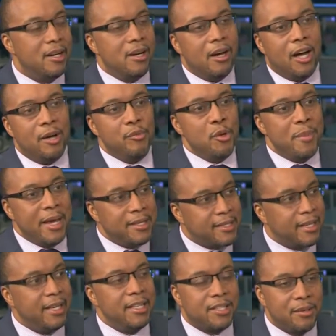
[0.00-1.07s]
Um, you may
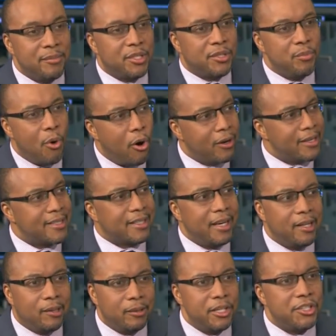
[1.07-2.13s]
see some smaller
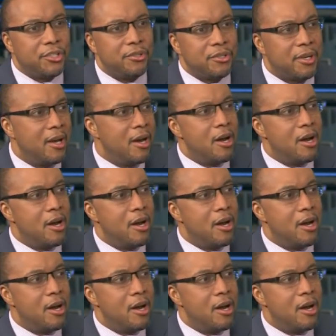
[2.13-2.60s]
scale issues